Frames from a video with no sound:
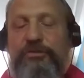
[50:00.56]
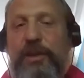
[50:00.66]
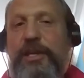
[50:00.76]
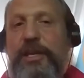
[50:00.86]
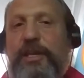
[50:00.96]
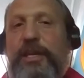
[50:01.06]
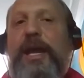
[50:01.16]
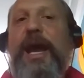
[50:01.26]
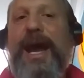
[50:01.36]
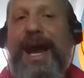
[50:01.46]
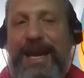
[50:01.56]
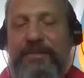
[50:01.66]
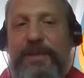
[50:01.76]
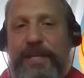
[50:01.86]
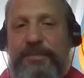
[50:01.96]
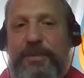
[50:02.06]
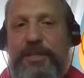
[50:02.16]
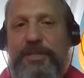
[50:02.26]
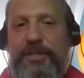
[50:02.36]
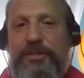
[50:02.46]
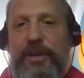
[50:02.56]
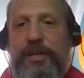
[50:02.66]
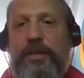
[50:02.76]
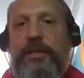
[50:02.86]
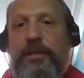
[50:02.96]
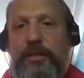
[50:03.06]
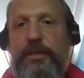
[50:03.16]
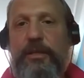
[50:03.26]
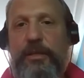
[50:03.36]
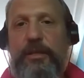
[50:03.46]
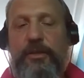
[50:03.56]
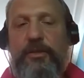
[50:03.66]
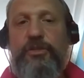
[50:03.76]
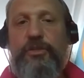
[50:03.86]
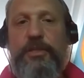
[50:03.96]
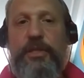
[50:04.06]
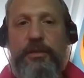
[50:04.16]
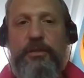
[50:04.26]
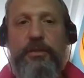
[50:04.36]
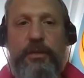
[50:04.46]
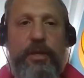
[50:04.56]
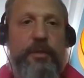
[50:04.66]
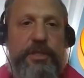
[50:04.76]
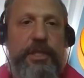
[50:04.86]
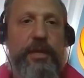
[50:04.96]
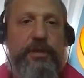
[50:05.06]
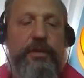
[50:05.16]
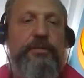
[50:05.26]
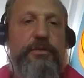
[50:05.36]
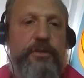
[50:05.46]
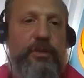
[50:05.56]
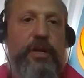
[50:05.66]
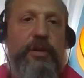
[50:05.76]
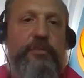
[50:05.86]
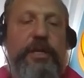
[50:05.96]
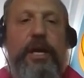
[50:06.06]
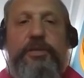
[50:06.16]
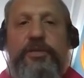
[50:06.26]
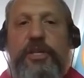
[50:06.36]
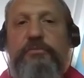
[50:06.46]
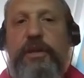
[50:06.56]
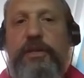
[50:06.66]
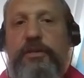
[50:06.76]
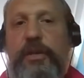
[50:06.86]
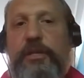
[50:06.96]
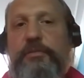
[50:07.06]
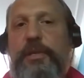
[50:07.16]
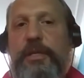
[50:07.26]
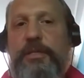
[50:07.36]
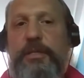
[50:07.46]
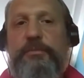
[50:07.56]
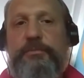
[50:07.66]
training and flexibility training should be done together to enhance that ability.